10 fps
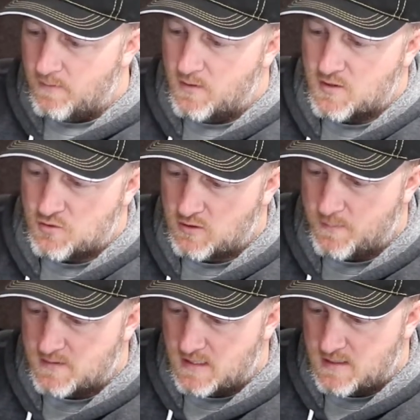There's
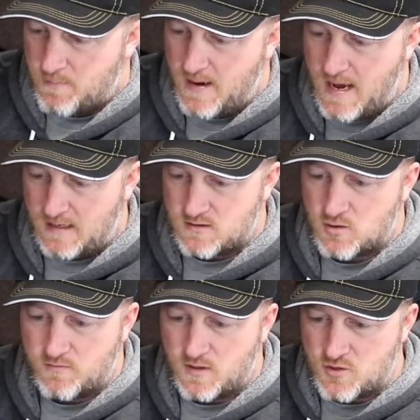grips on the back,
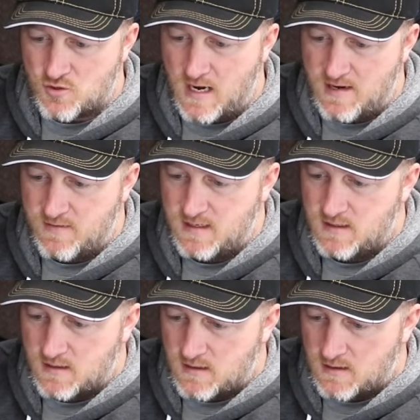so if you're
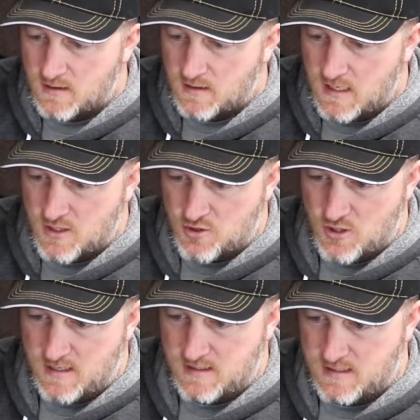driving and you're
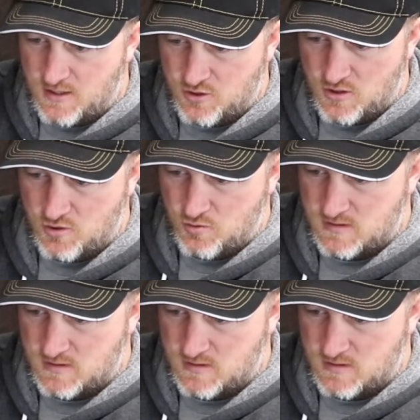trying to touch and do